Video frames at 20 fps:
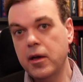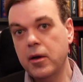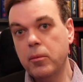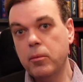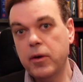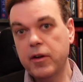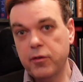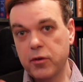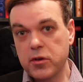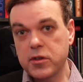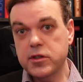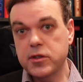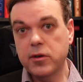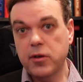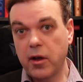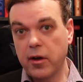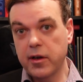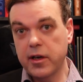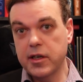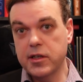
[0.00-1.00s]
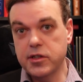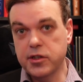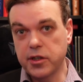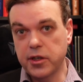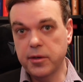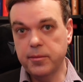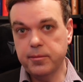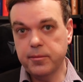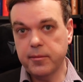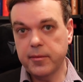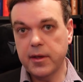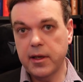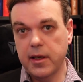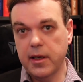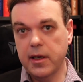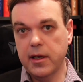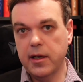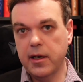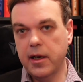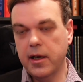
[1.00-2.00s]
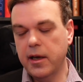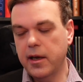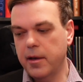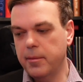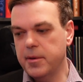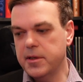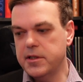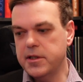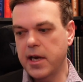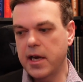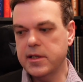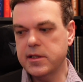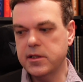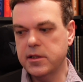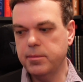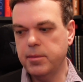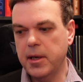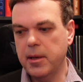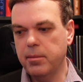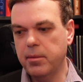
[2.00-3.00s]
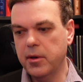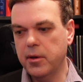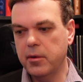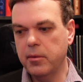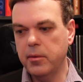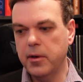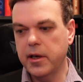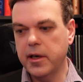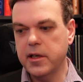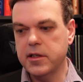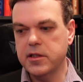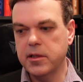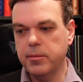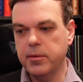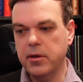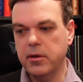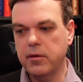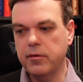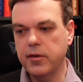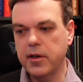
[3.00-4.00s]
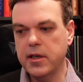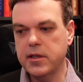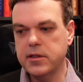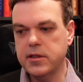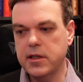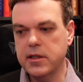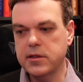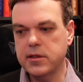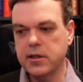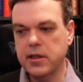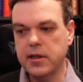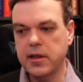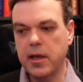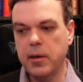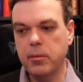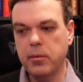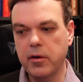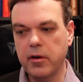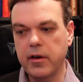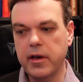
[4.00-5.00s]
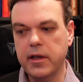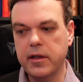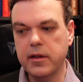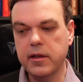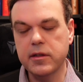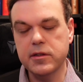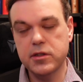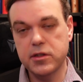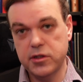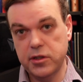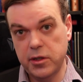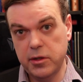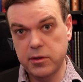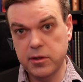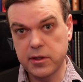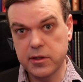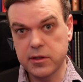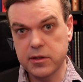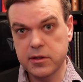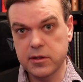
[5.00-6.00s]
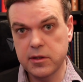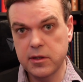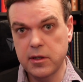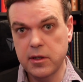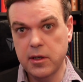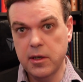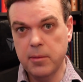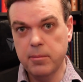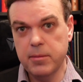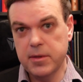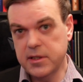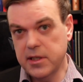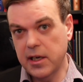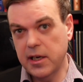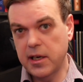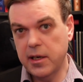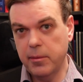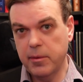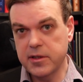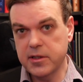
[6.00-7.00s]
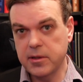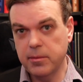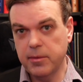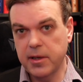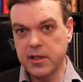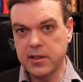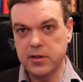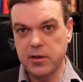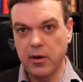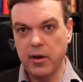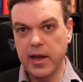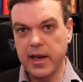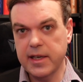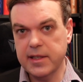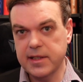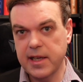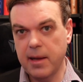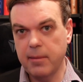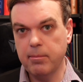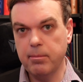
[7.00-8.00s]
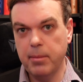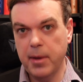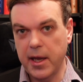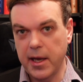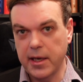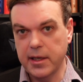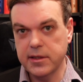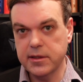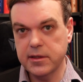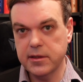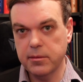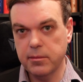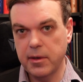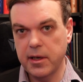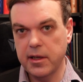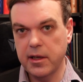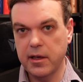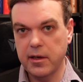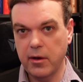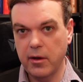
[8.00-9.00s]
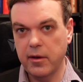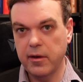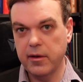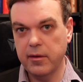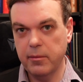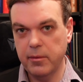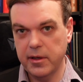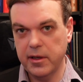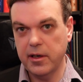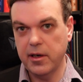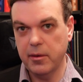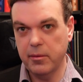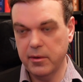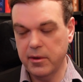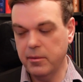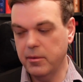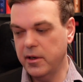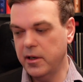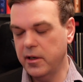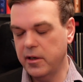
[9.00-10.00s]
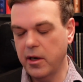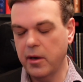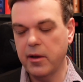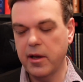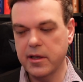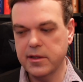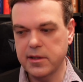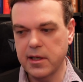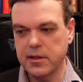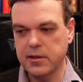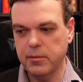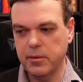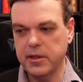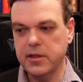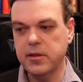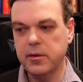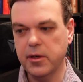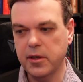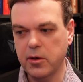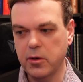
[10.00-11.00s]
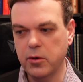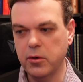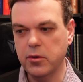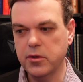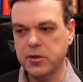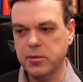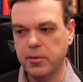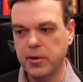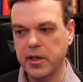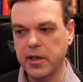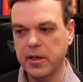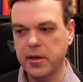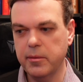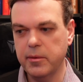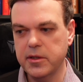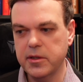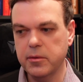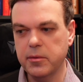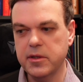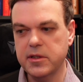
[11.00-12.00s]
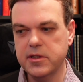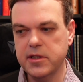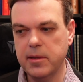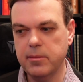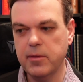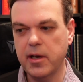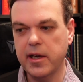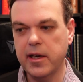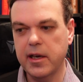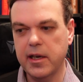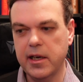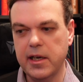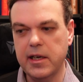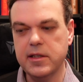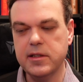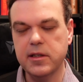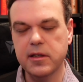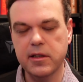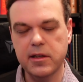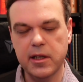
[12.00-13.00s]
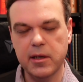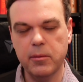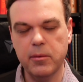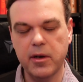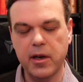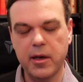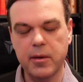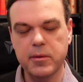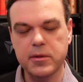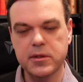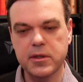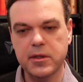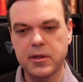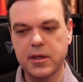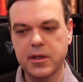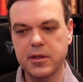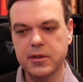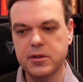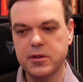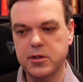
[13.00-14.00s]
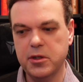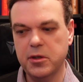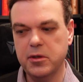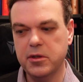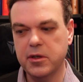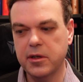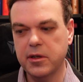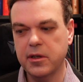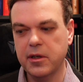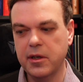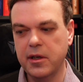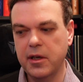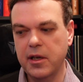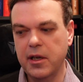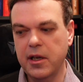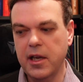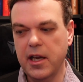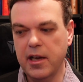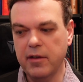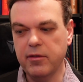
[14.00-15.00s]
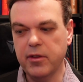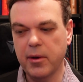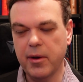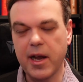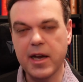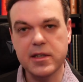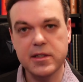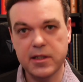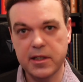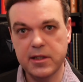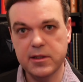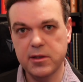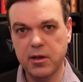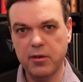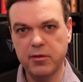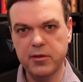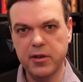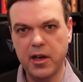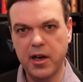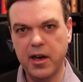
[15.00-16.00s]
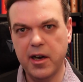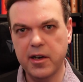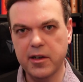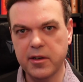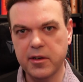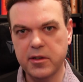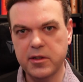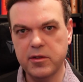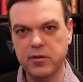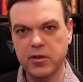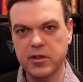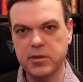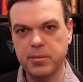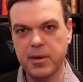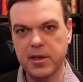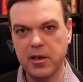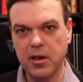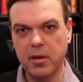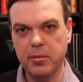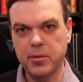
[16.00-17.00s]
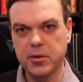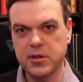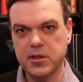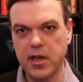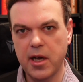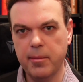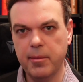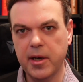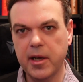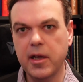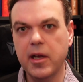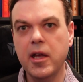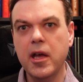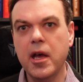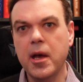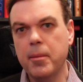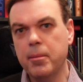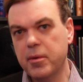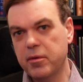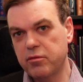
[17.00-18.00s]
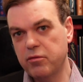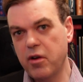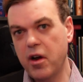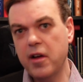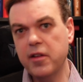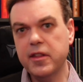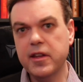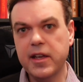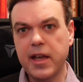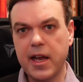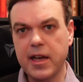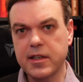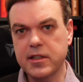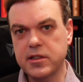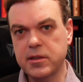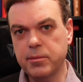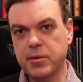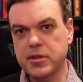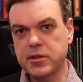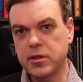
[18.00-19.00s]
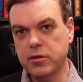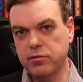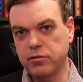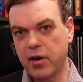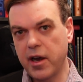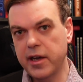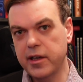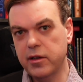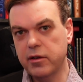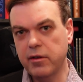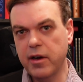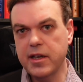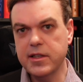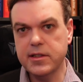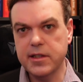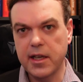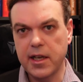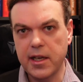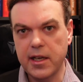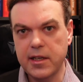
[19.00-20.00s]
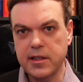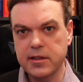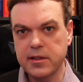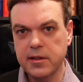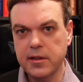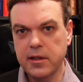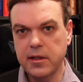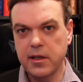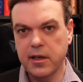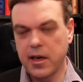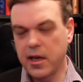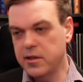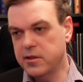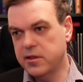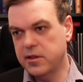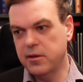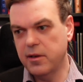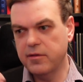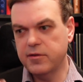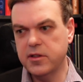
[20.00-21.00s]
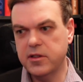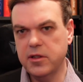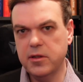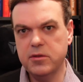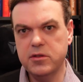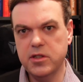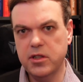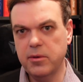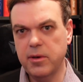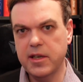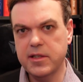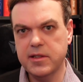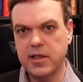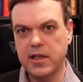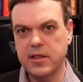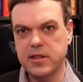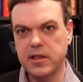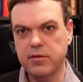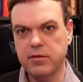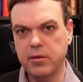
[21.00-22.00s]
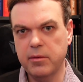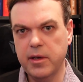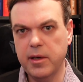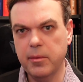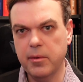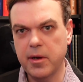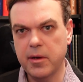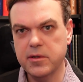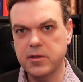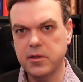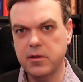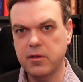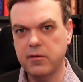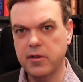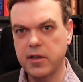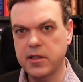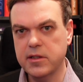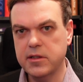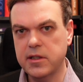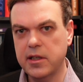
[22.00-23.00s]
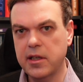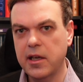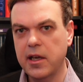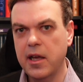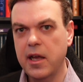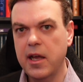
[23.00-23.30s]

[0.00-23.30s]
We've also got an issue, and I've been chatting to people who work in some of the universities, that they worry that students, particularly when something's not exam based, where they're not, when you're doing coursework, which always seemed like an easier thing when I was a student, even though actually it's often harder because you've got to spend a lot more time on it. But rather than getting someone to write your essays, and I used to have to do 2 essays every week when I was at university,